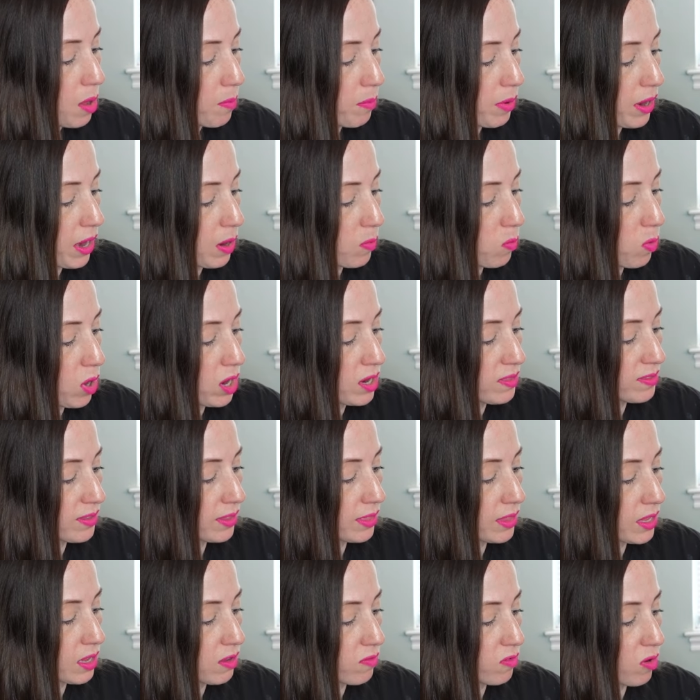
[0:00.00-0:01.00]
but I wanted to
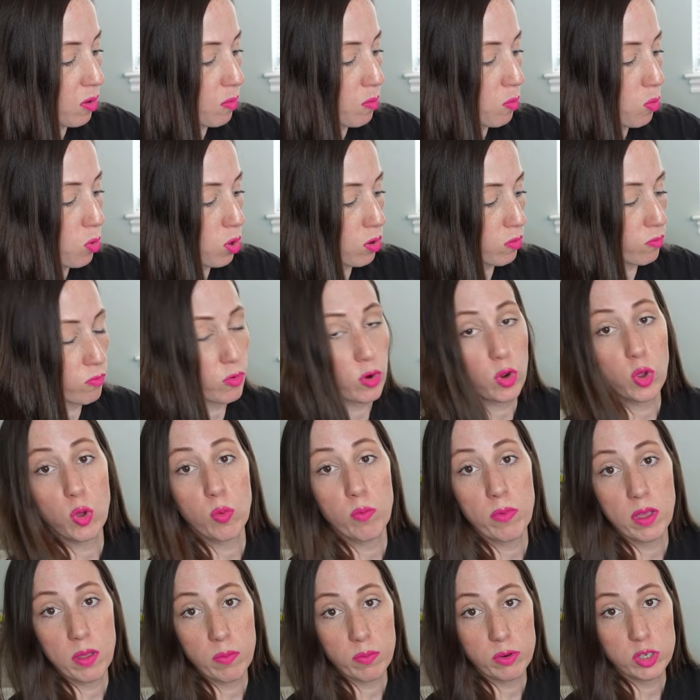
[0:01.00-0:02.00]
leave more
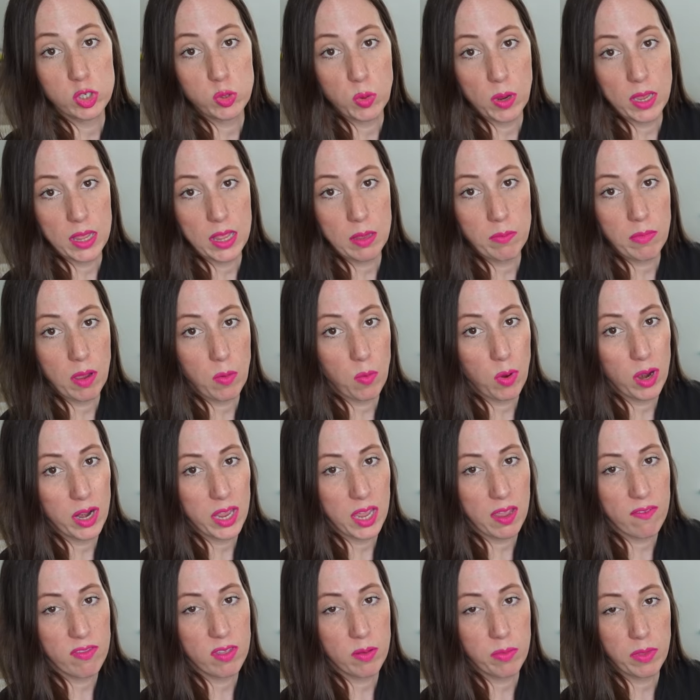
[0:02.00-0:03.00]
room in between them. I want to
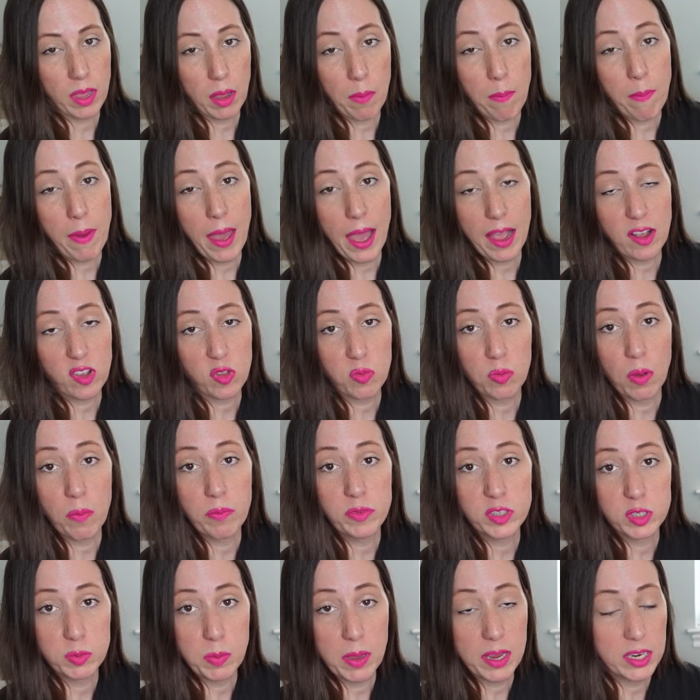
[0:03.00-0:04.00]
give them like maximum
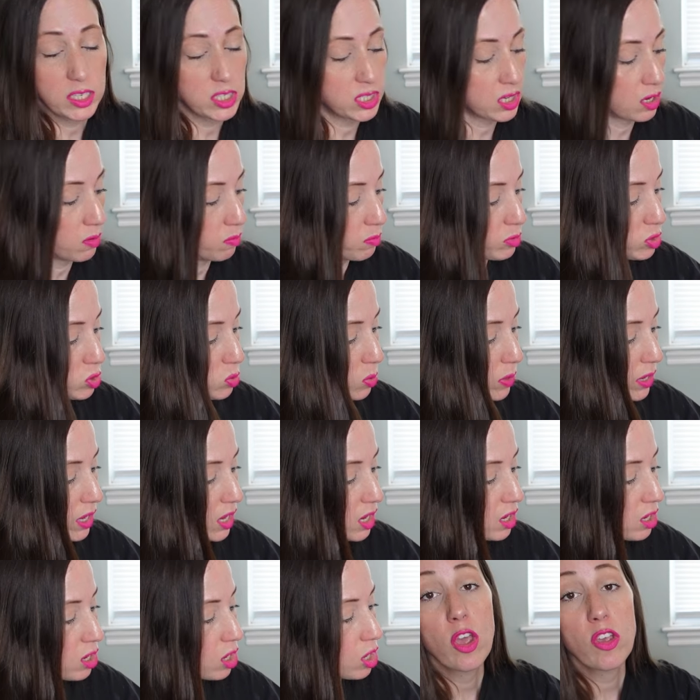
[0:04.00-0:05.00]
space in
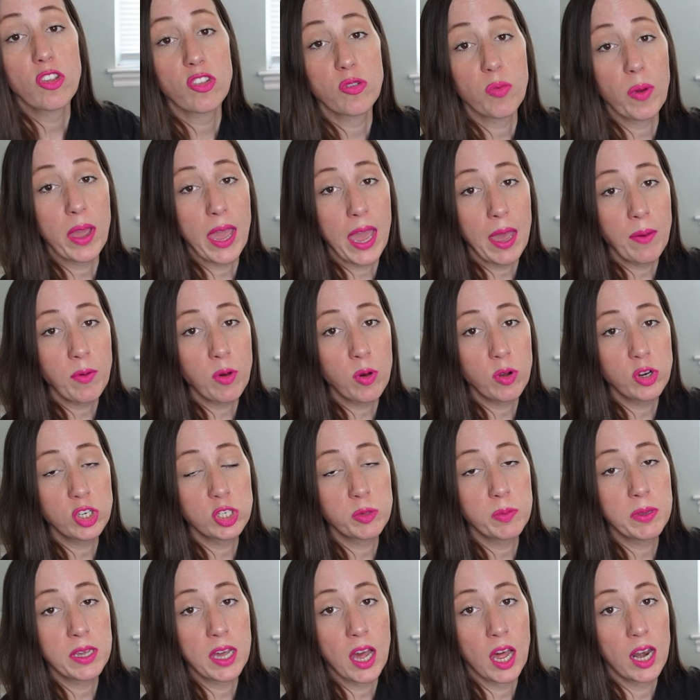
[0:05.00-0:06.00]
between. So I am going
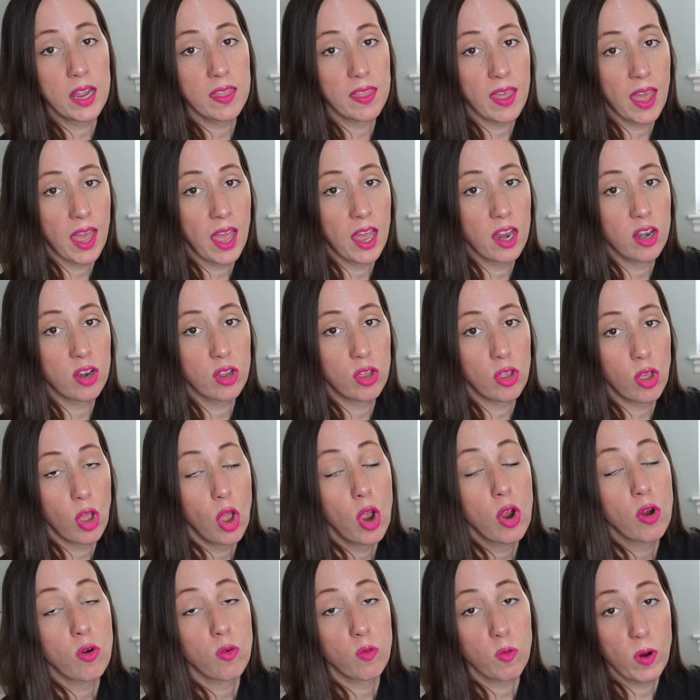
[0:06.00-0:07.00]
to be cutting the handle
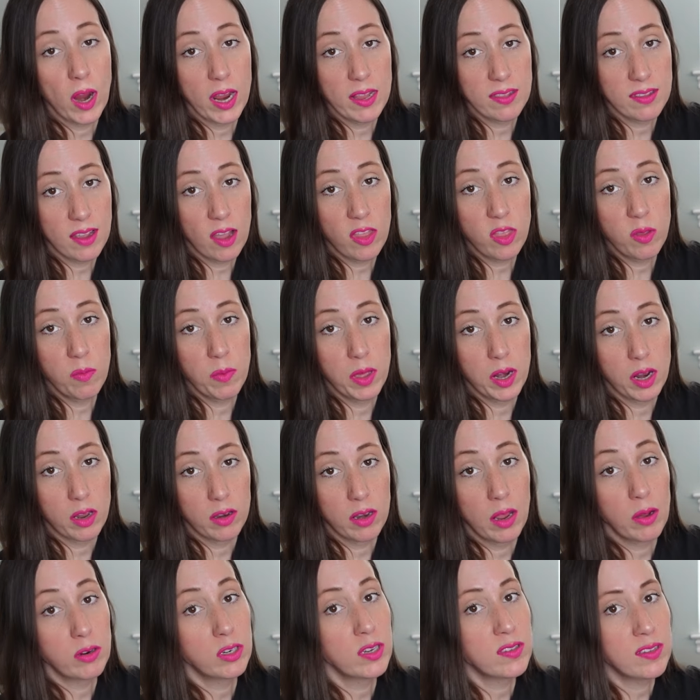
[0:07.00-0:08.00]
right down the middle.
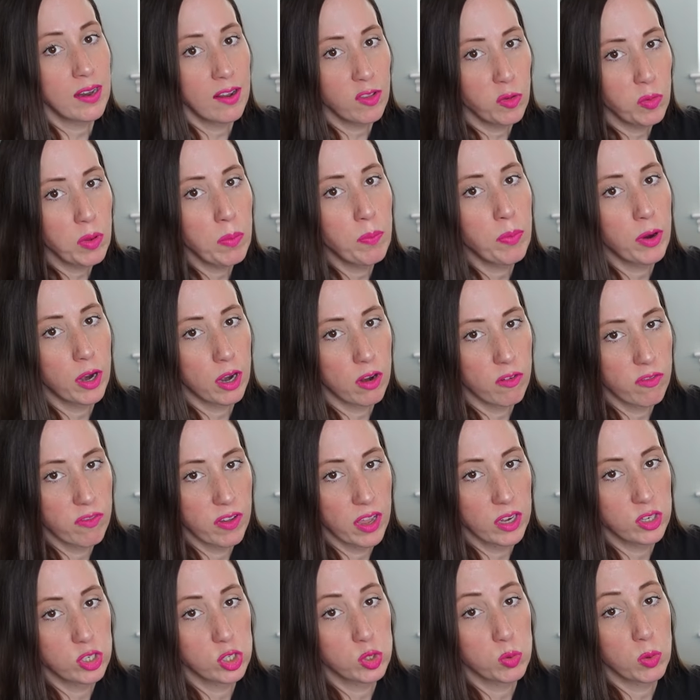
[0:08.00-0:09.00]
Now, it doesn't have to be
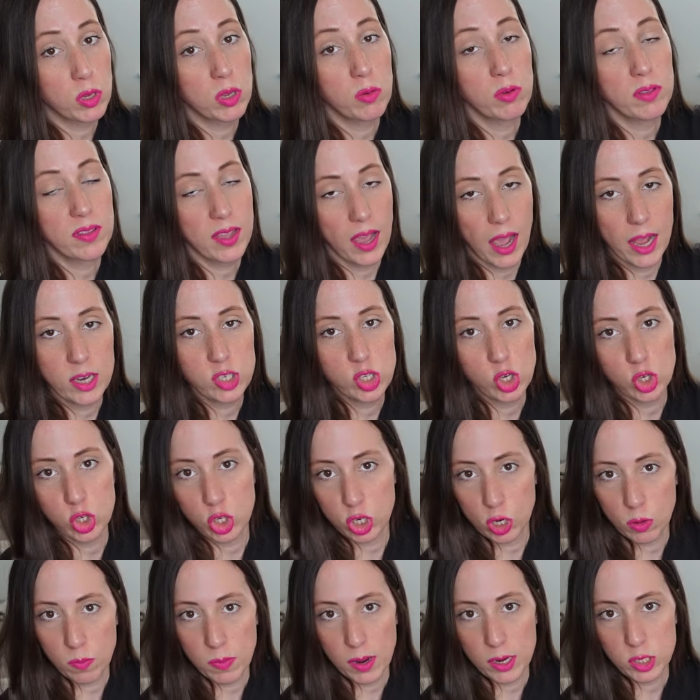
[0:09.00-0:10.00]
perfect. Just when you attach it, do
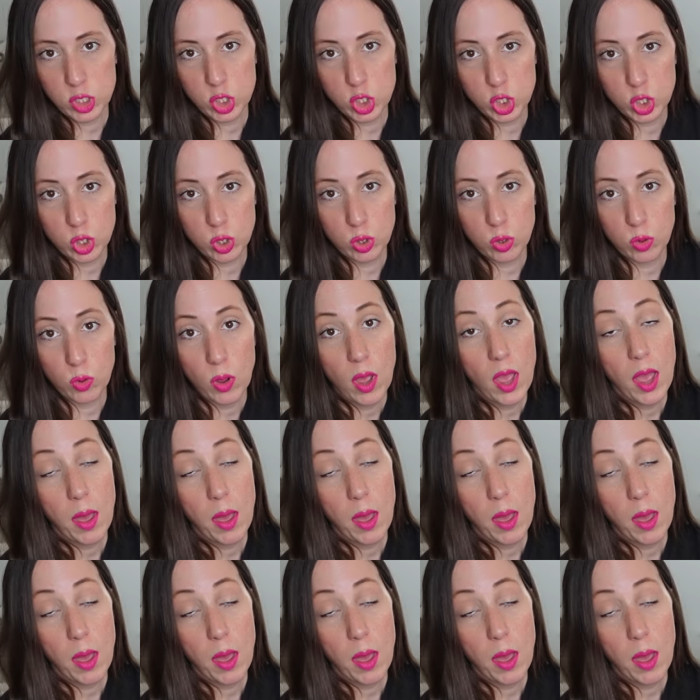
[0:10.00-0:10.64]
your best to